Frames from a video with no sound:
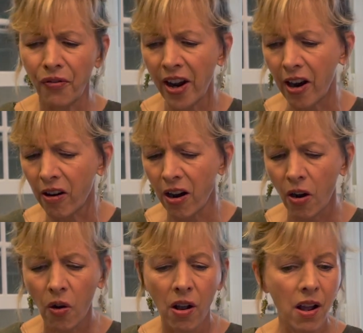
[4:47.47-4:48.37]

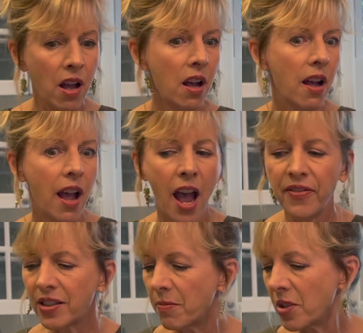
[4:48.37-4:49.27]
farro, have
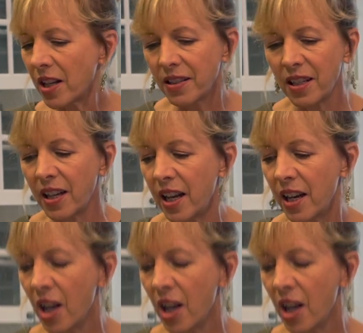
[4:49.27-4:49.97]
some nuts in it,